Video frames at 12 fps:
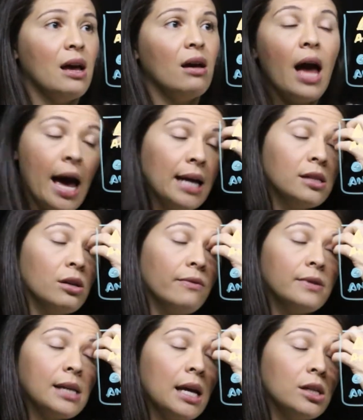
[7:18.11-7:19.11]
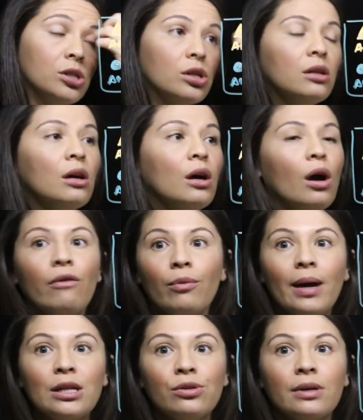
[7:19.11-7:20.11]
A surface antigen from
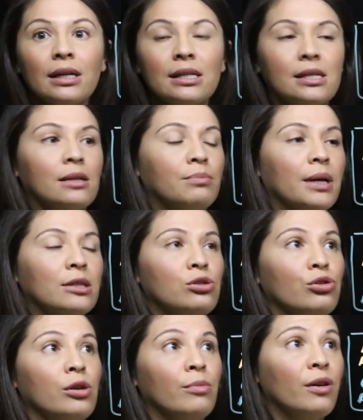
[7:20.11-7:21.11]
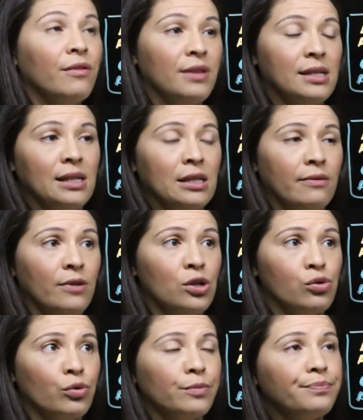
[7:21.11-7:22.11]
entering into the bloodstream of this
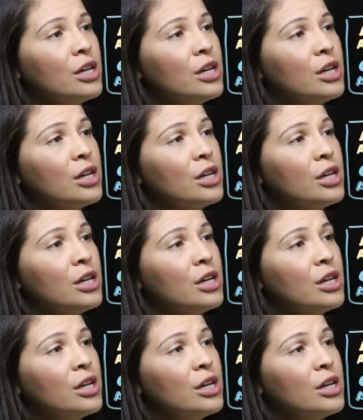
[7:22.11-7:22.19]
individual.